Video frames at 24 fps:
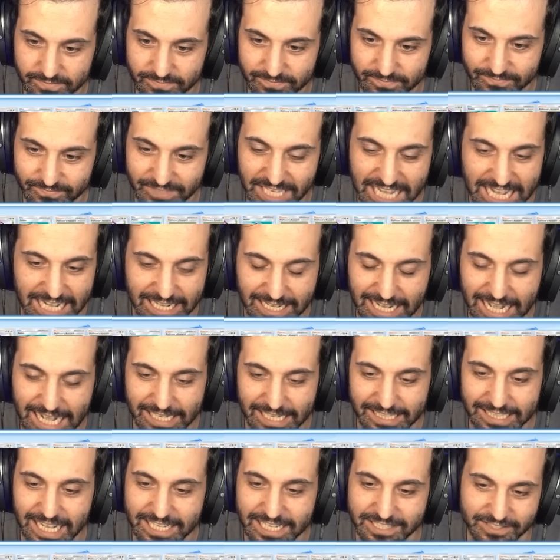Yeah,
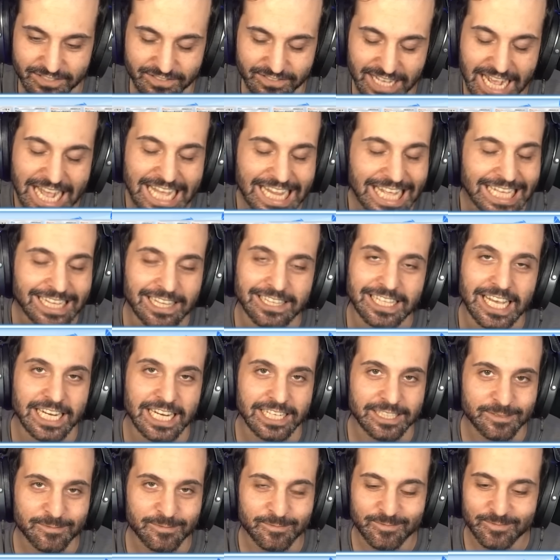I like the
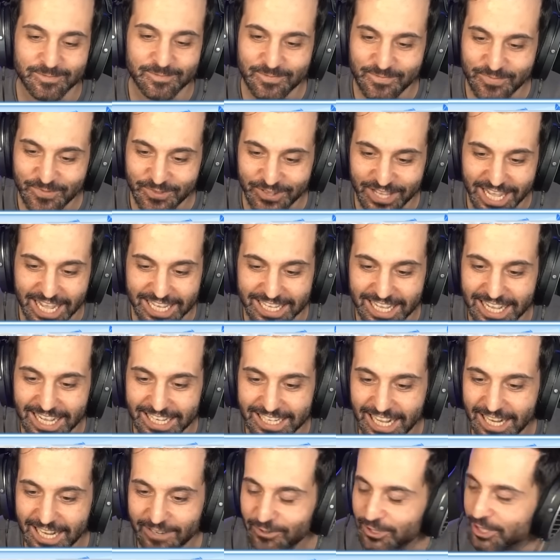deck. Okay,
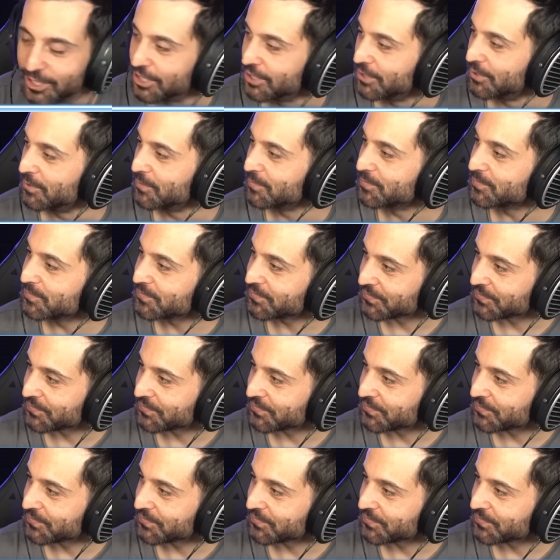I really do.